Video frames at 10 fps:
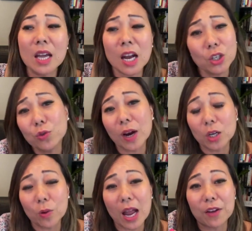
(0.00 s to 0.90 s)
And I knew
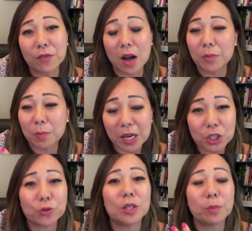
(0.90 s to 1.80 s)
right away from the
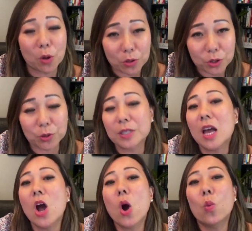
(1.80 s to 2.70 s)
picture and the posters
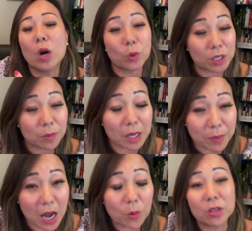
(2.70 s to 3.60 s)
what it was going to be
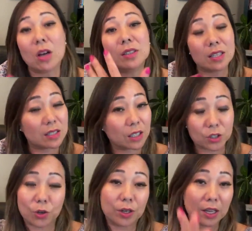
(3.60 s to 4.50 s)
about with an autistic
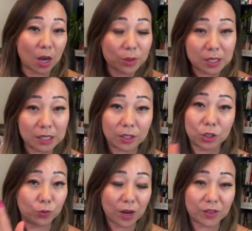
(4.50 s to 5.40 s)
attorney. That was clear.
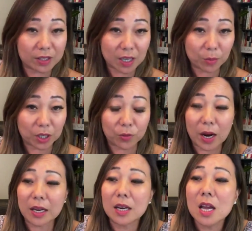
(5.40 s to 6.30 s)
And you read the summary,
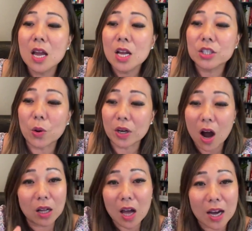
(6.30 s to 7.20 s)
right? So in
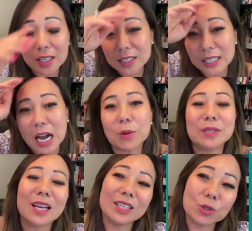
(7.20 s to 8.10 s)
all honesty, I
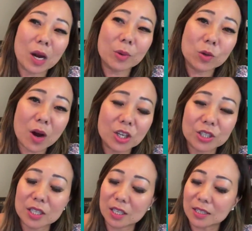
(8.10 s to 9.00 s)
was like, do I want to
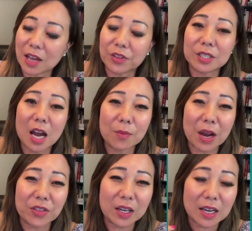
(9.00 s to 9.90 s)
watch this? Because at the time,
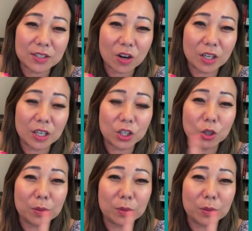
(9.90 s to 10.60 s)
I think I started